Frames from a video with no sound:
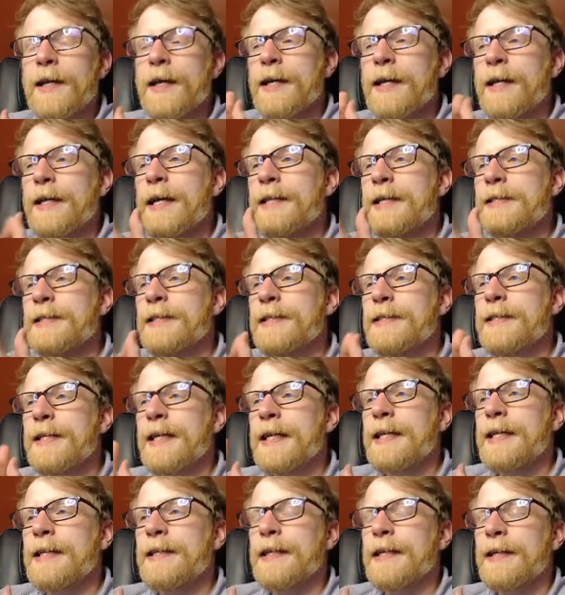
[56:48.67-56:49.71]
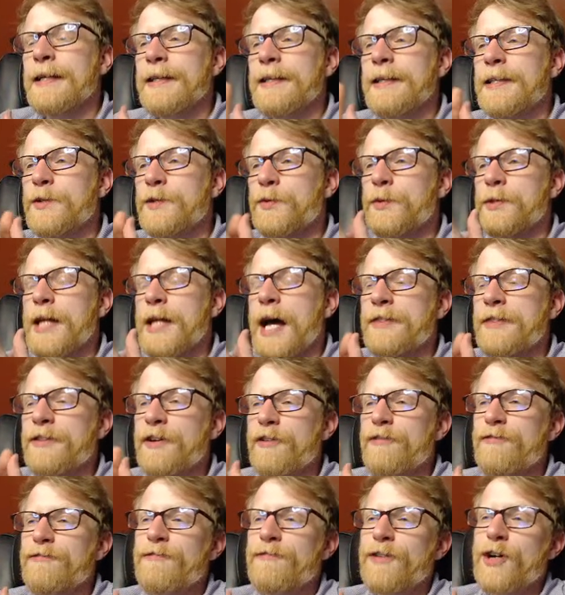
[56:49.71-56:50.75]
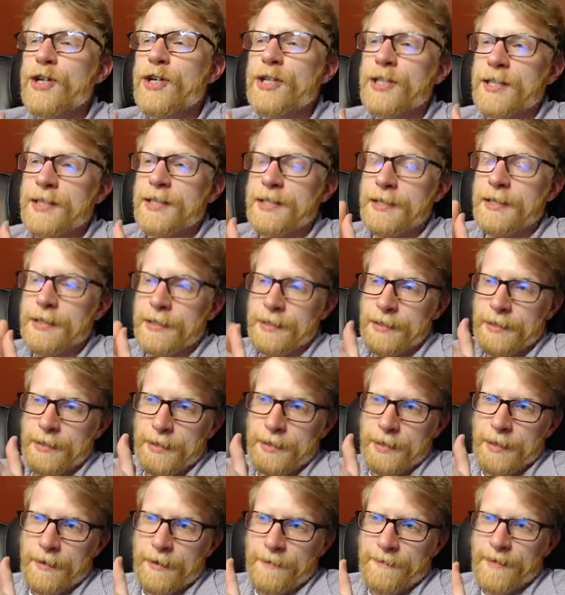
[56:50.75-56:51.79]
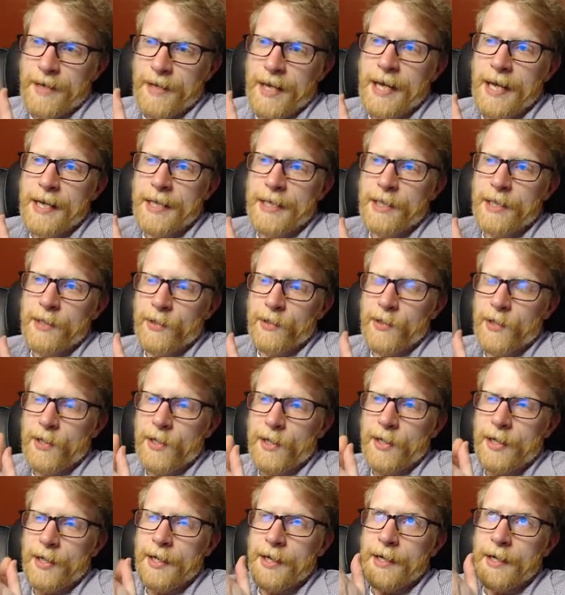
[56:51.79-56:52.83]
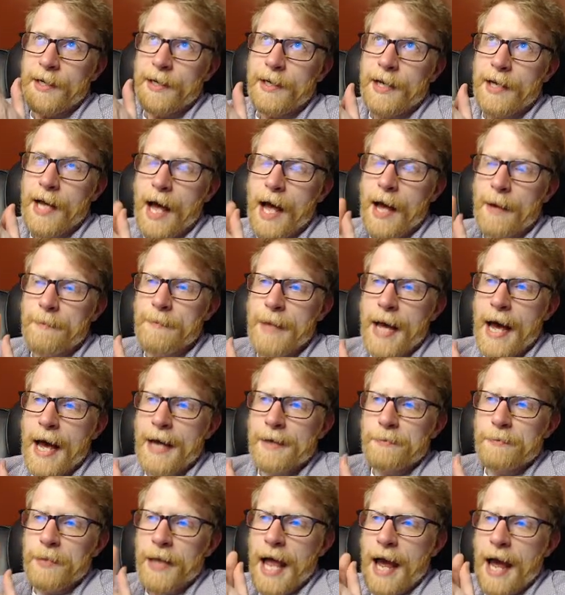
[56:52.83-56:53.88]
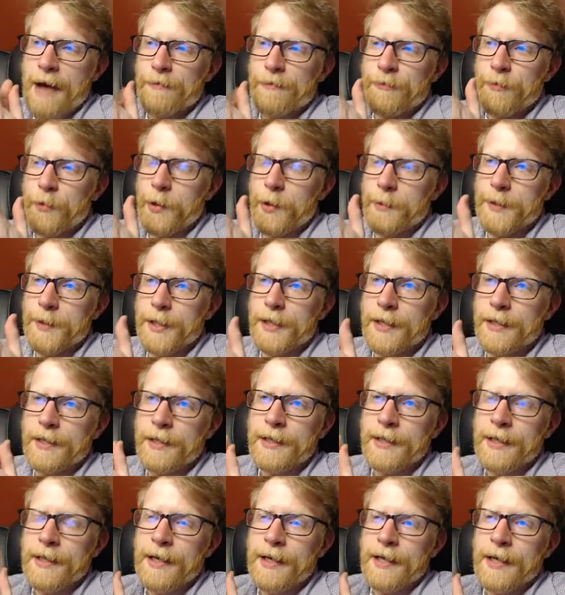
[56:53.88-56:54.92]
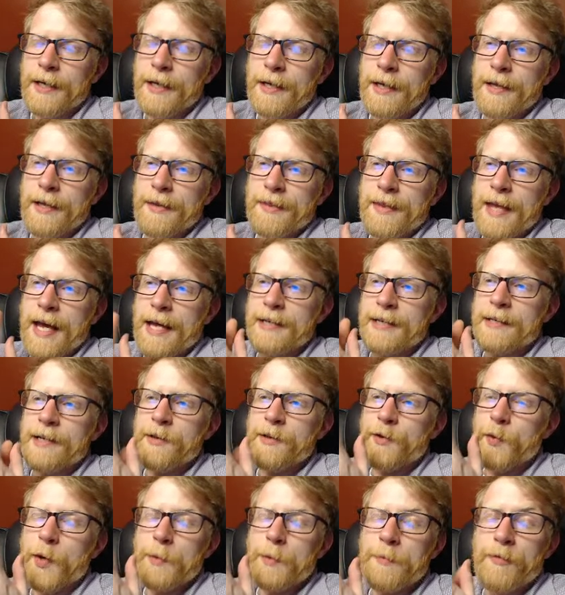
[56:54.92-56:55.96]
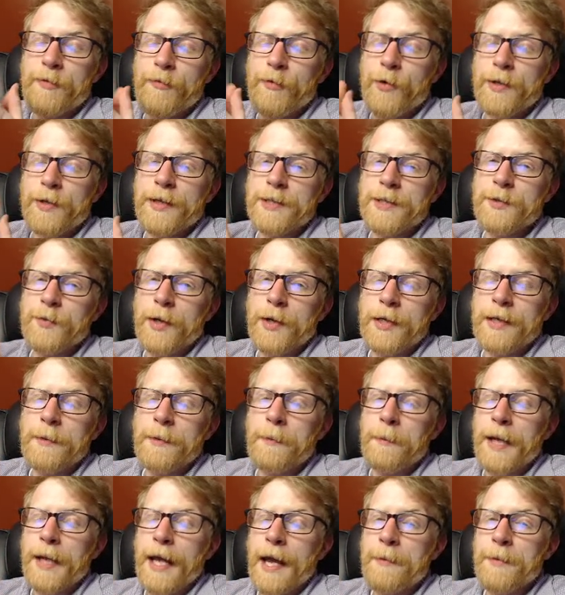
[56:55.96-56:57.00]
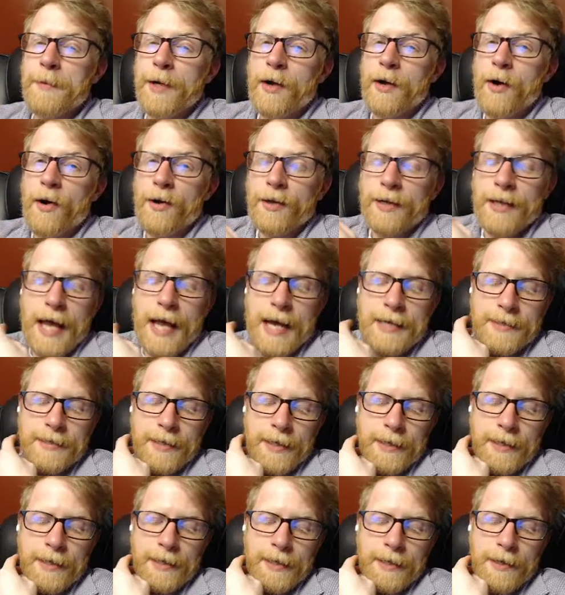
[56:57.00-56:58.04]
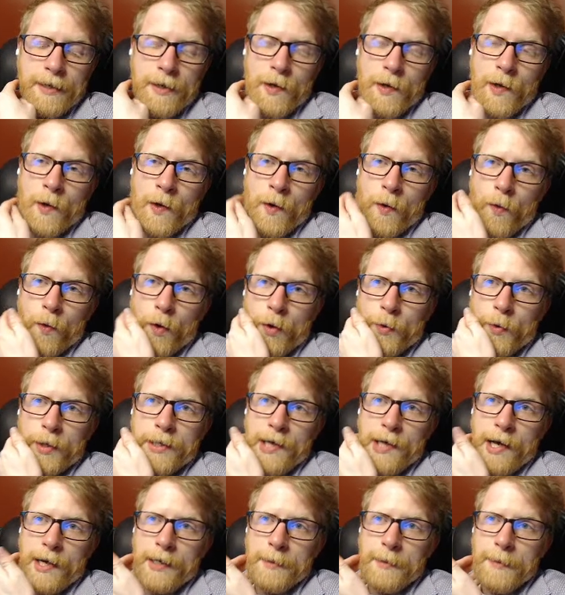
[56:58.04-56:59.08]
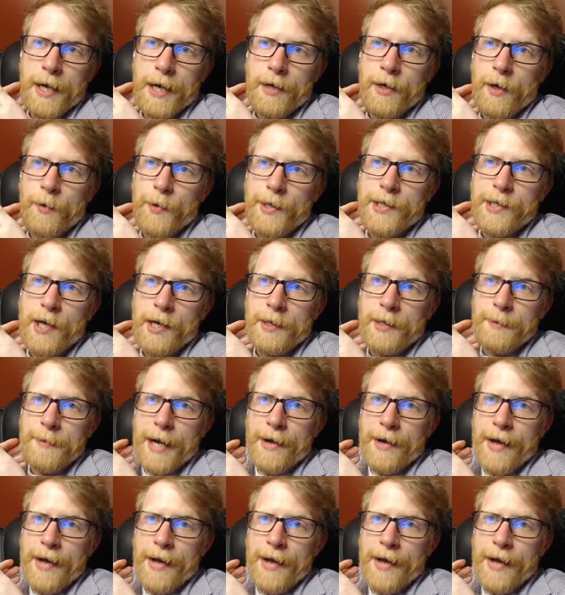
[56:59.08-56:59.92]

Yes, indeed. This was not their first vehicular combat platformer. They had another one before this one and it became a cult classic. What are we talking about? Are we talking about